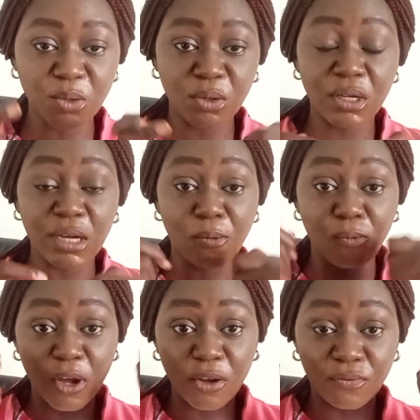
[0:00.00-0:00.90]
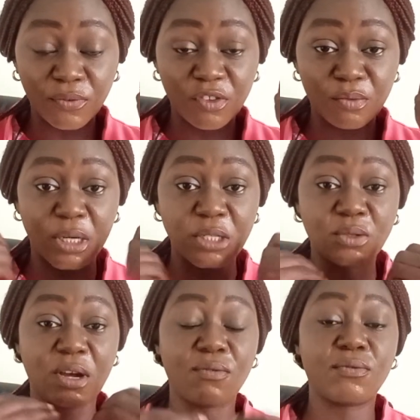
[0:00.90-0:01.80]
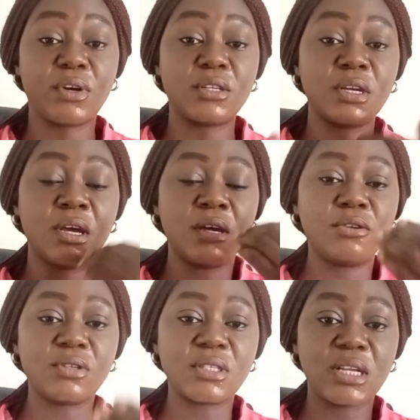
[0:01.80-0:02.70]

So you can wear your face mask to avoid your